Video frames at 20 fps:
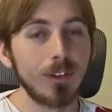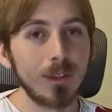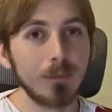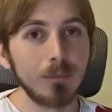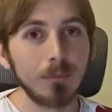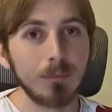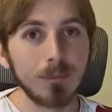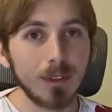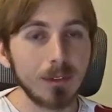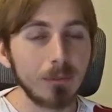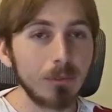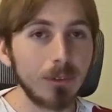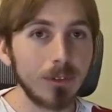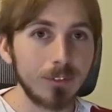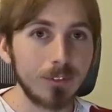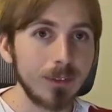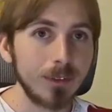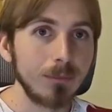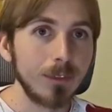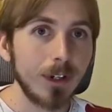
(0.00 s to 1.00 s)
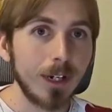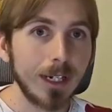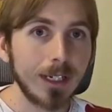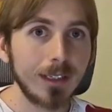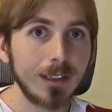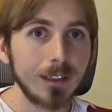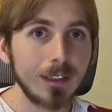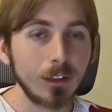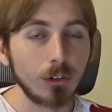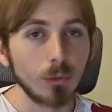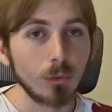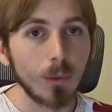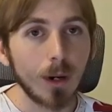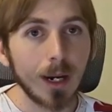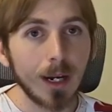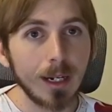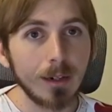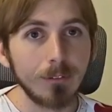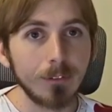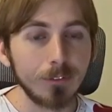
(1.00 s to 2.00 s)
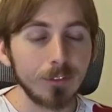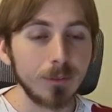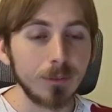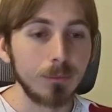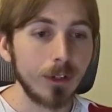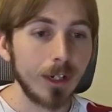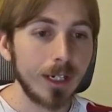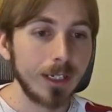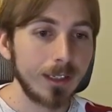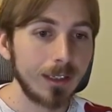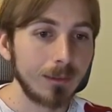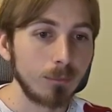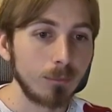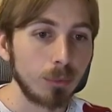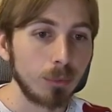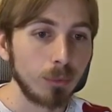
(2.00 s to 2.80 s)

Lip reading: him liking grey, with him liking